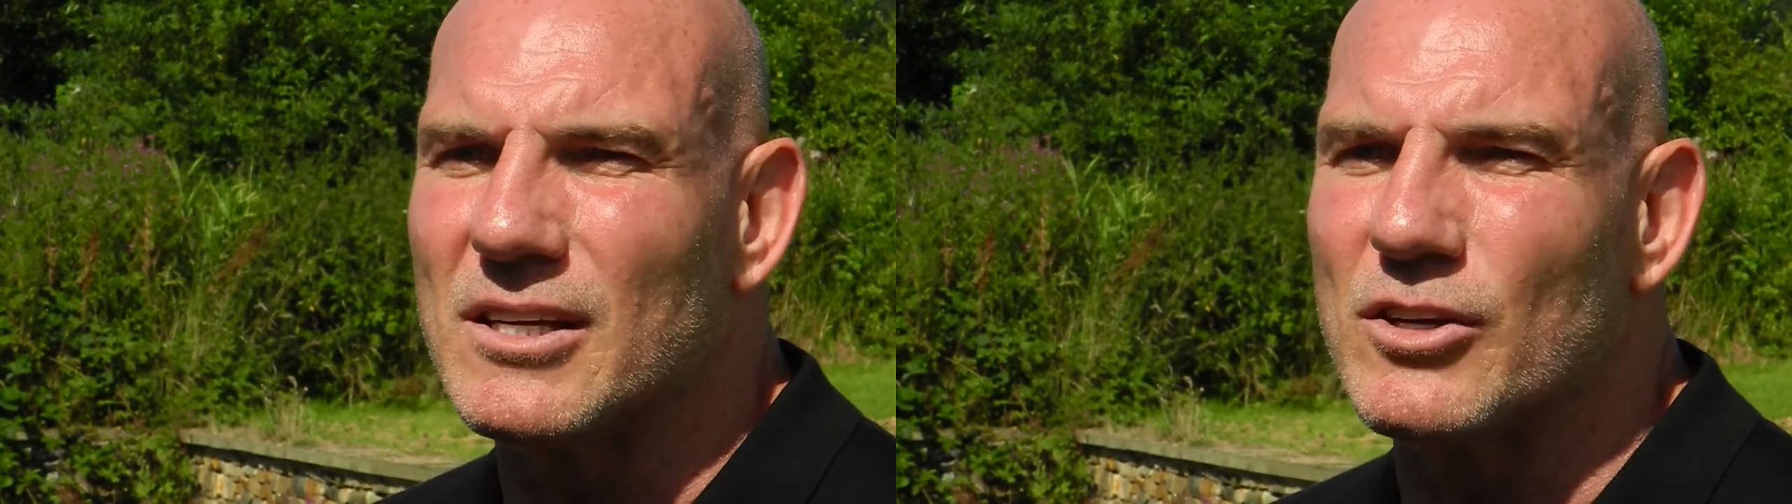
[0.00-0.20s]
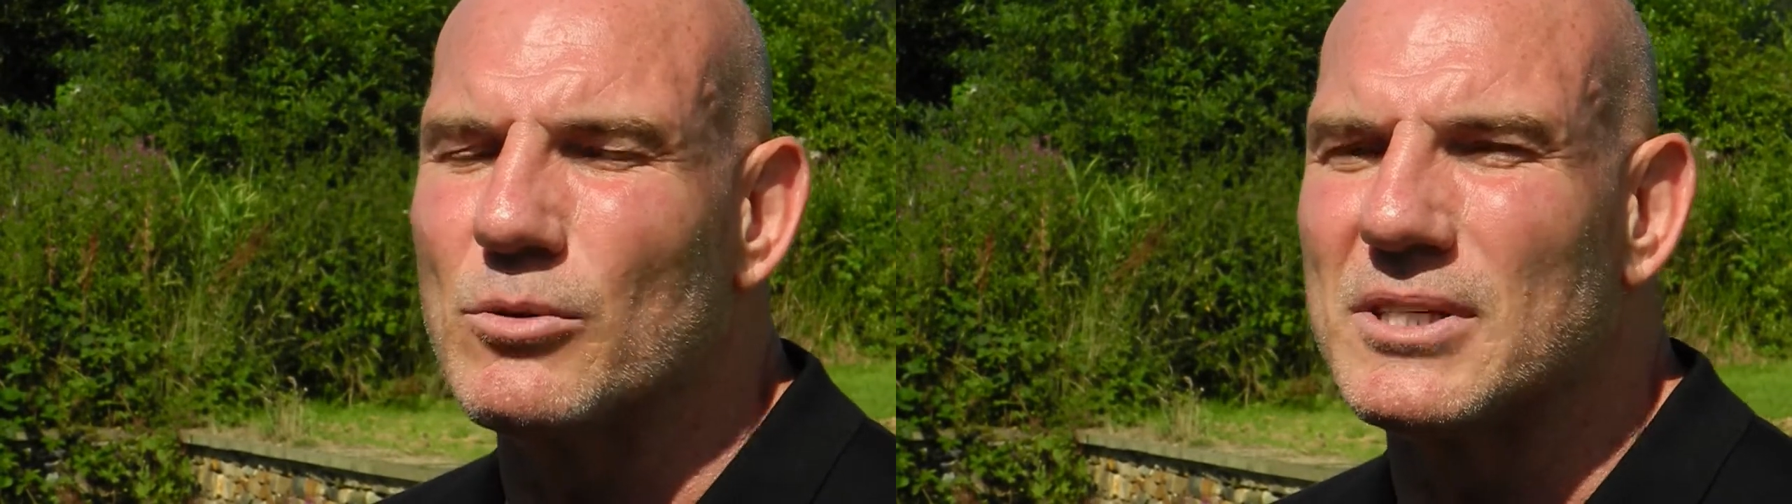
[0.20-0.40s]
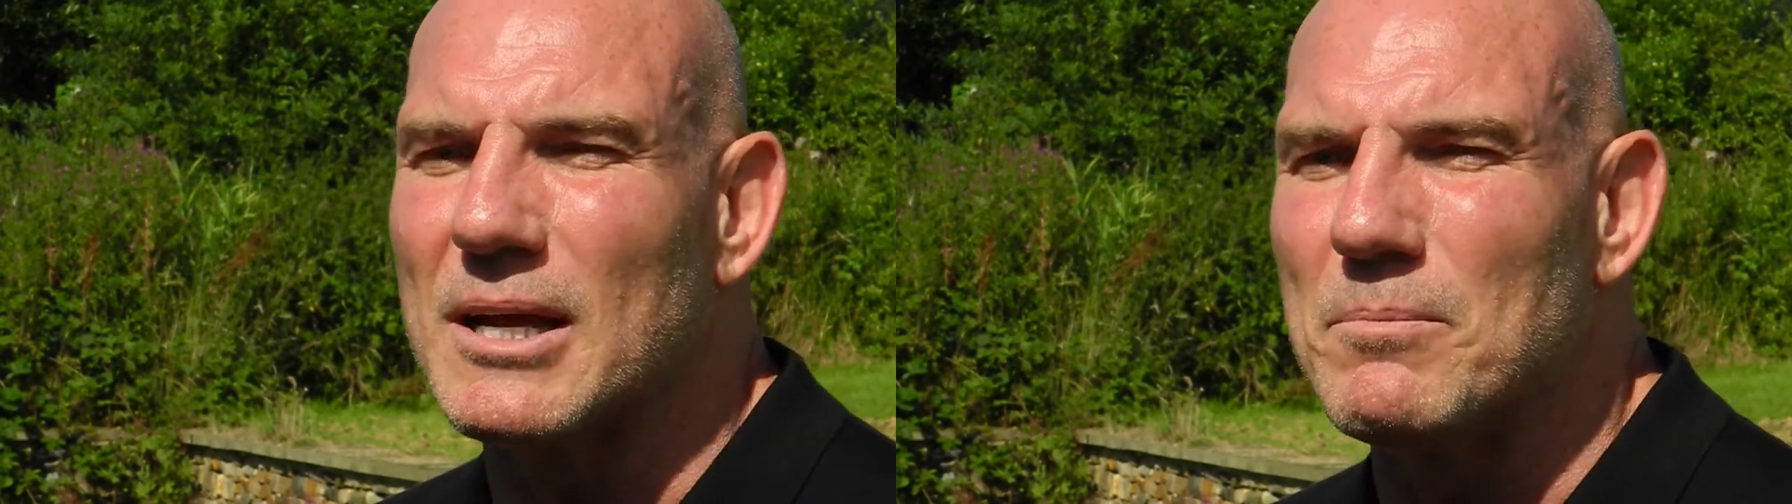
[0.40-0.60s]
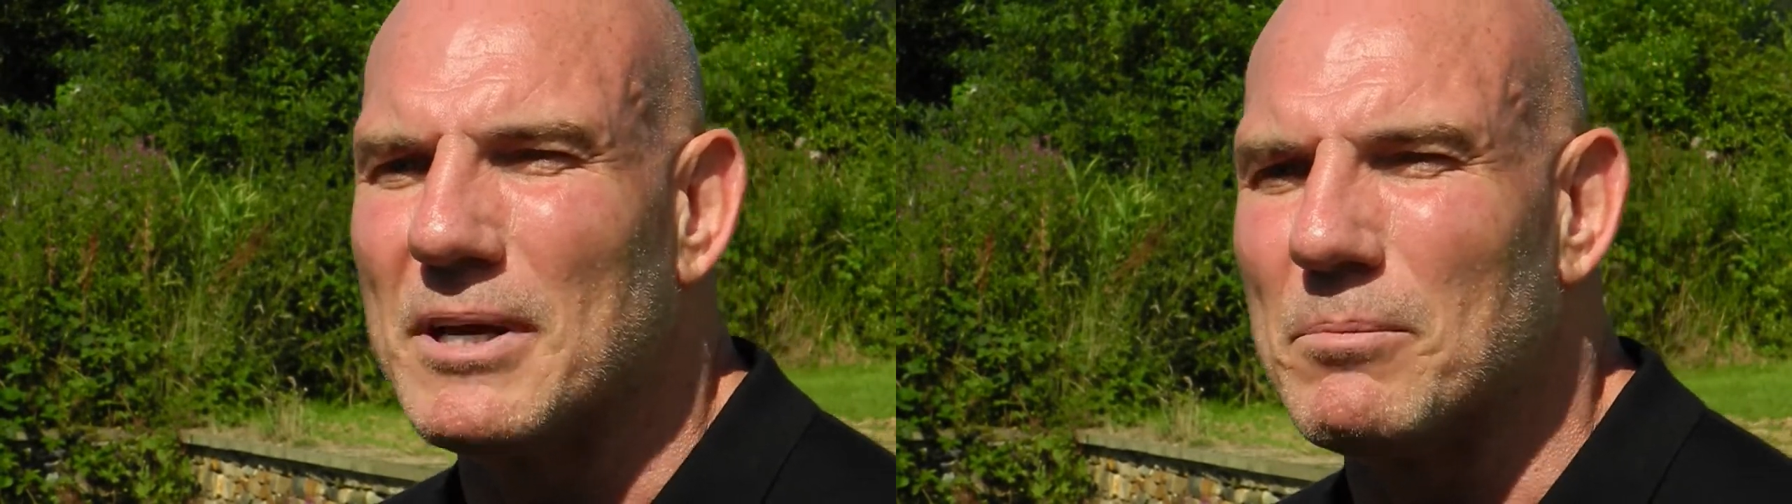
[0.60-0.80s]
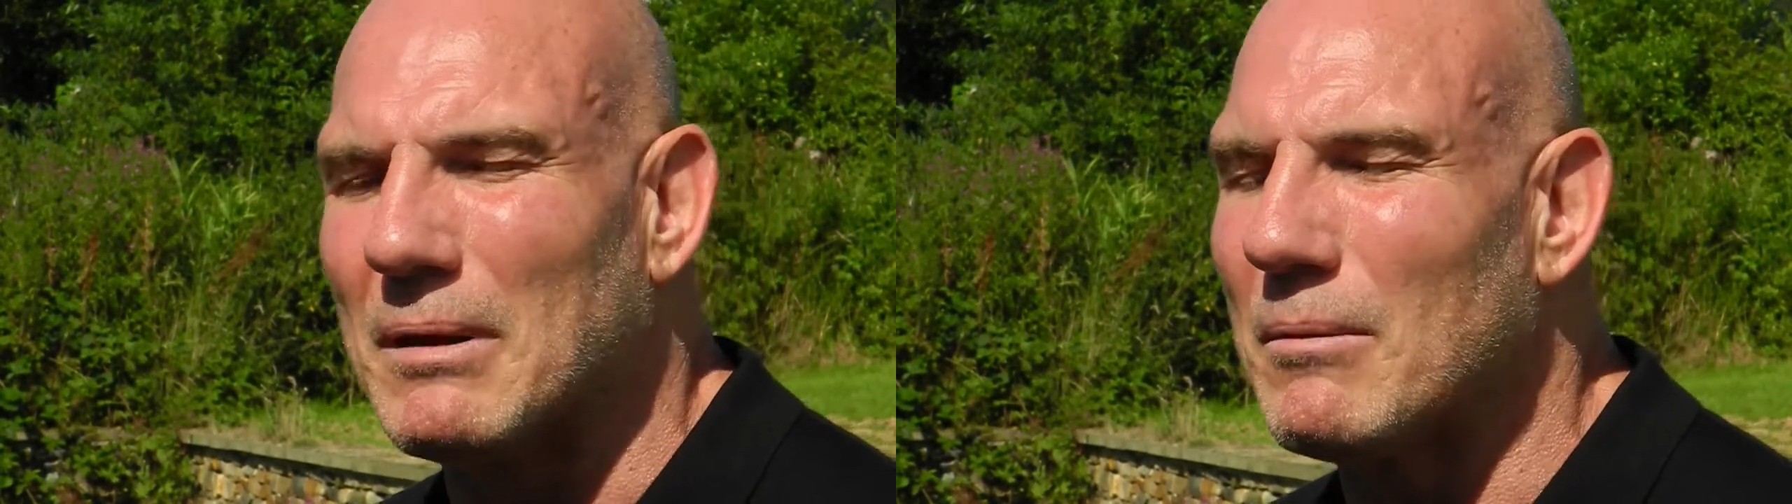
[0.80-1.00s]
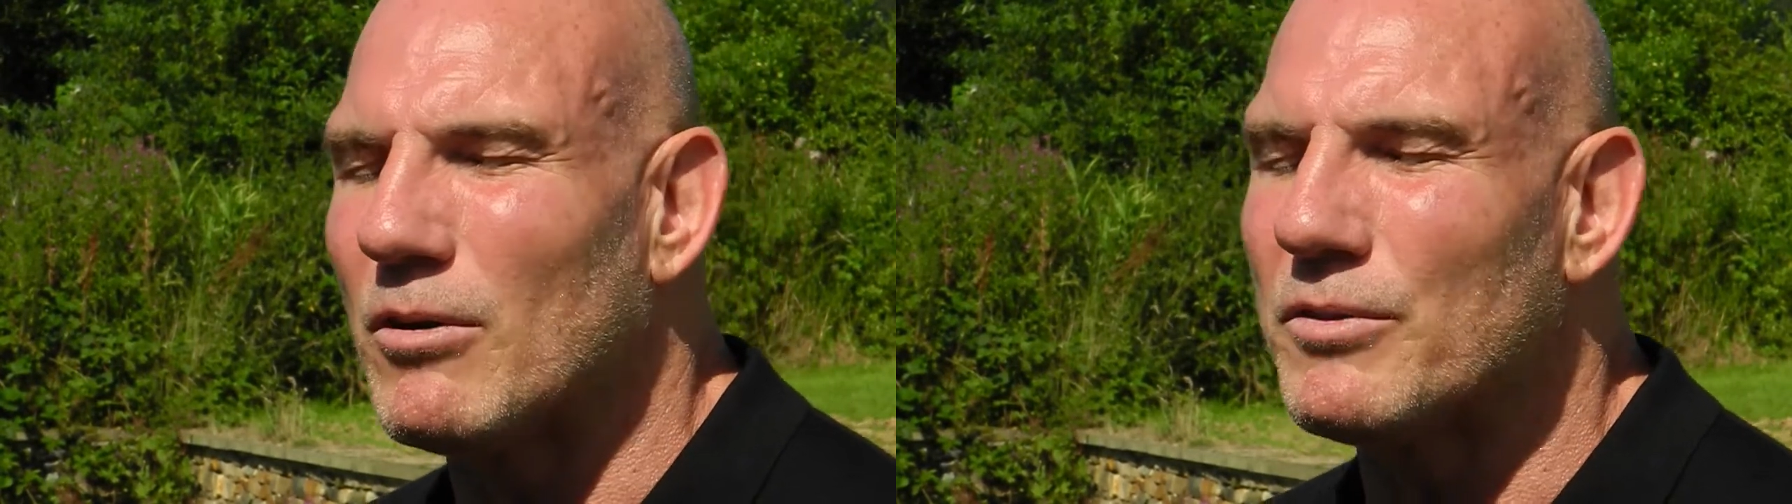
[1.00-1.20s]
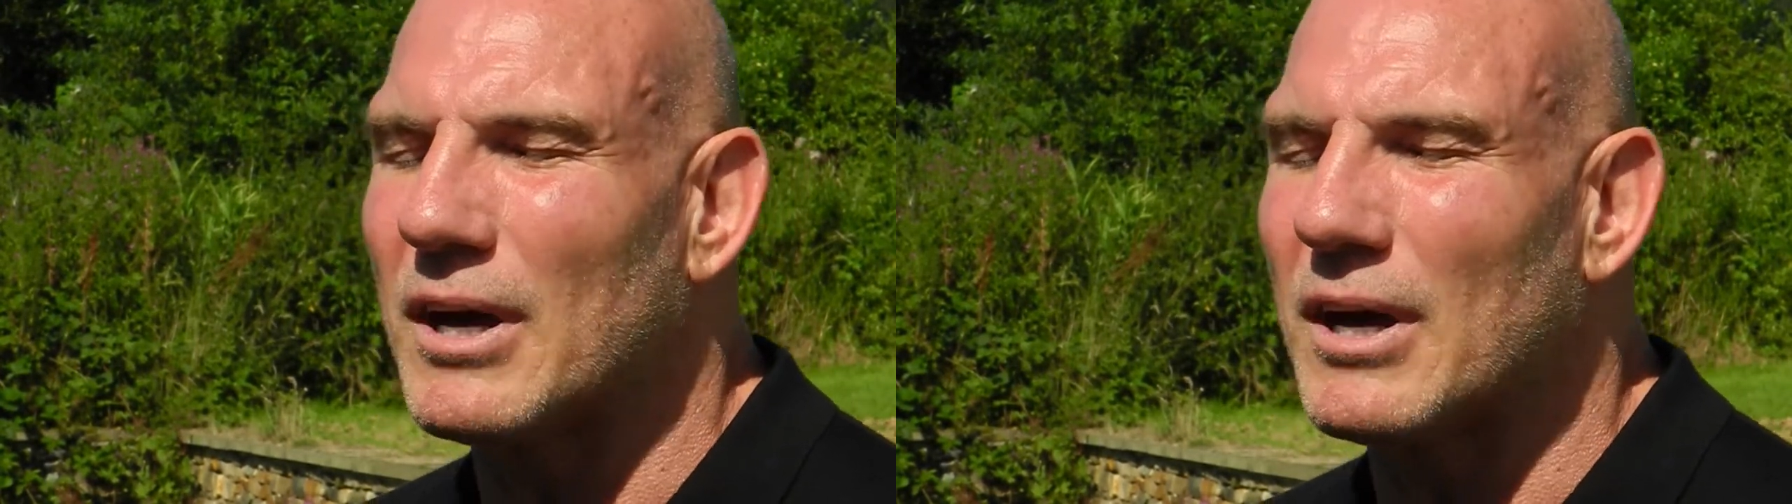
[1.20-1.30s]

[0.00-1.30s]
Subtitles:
You're upsetting people.